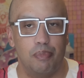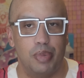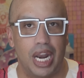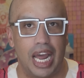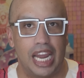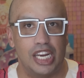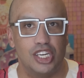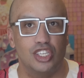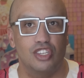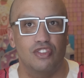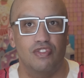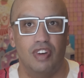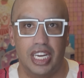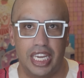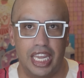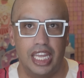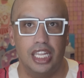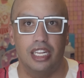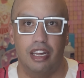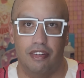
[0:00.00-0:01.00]
but I just
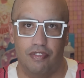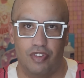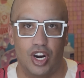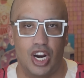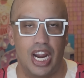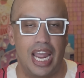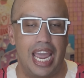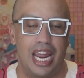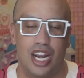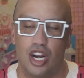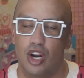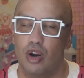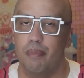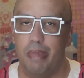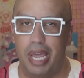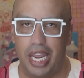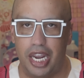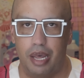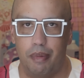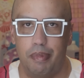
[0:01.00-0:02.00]
fucking love her and her
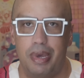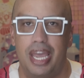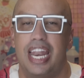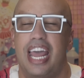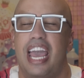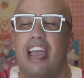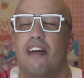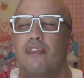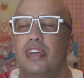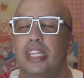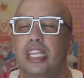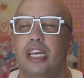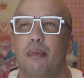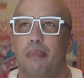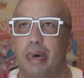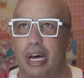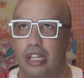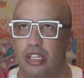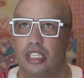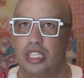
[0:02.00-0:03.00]
makeup, and everything
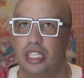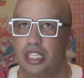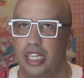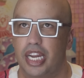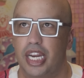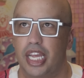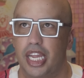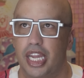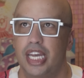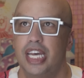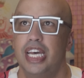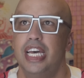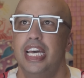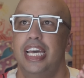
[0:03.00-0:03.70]
about this lady